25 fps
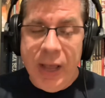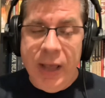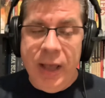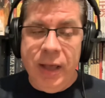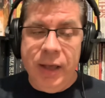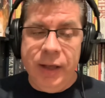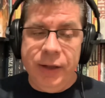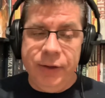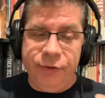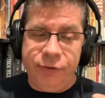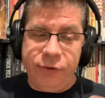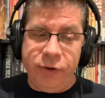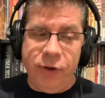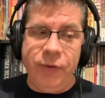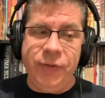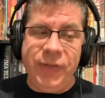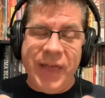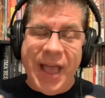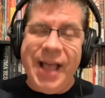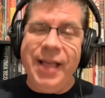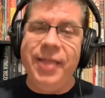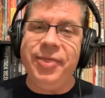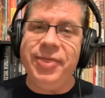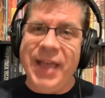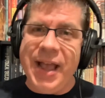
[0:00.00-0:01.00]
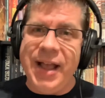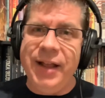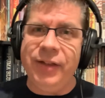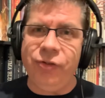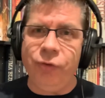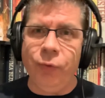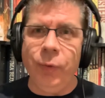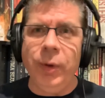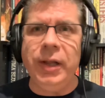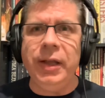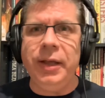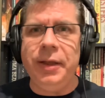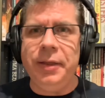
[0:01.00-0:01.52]
So that's
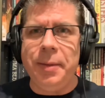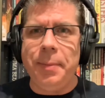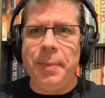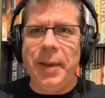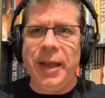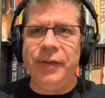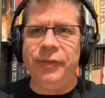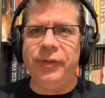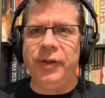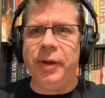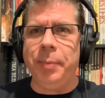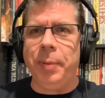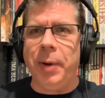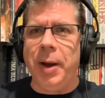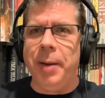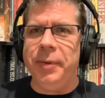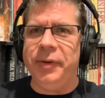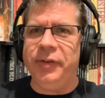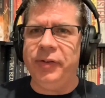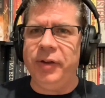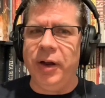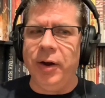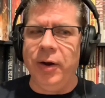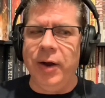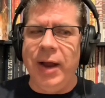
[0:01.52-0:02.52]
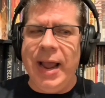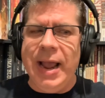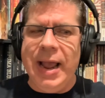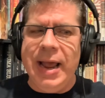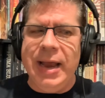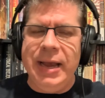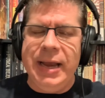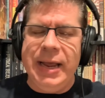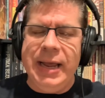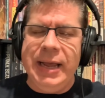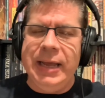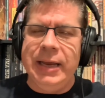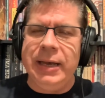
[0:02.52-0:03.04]
really the basic premise here,
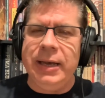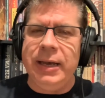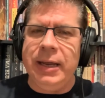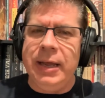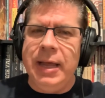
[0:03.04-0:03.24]
and it's